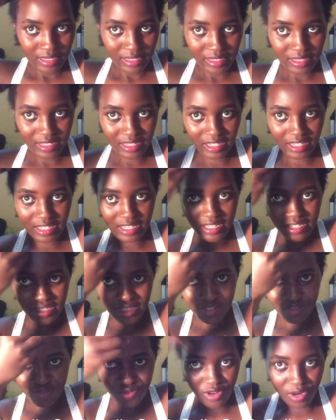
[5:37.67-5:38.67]
So I
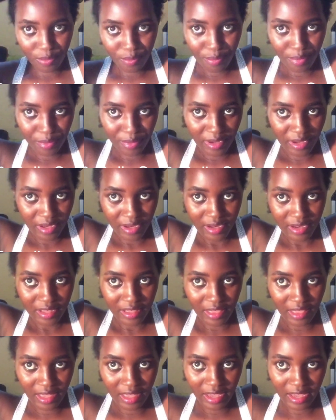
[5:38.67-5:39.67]
just wrap
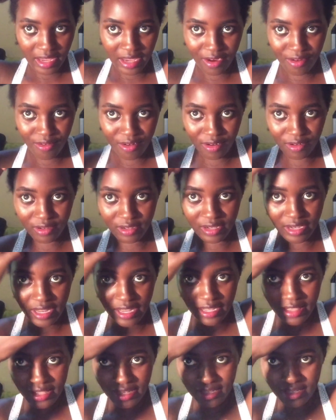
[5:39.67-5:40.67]
the hair around
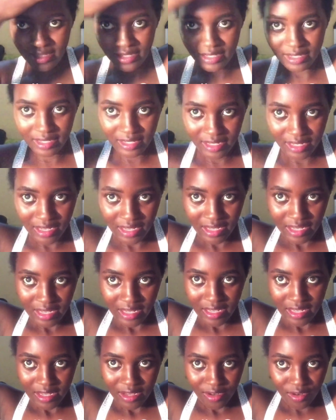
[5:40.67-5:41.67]
like this,
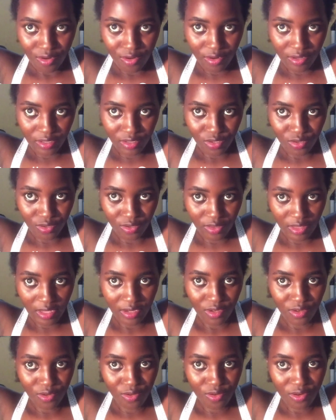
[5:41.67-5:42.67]
going
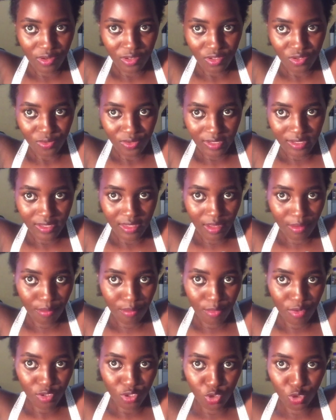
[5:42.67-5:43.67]
towards the
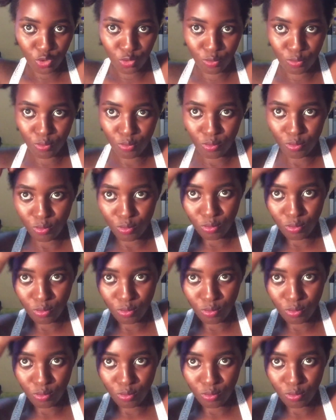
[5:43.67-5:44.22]
bottom,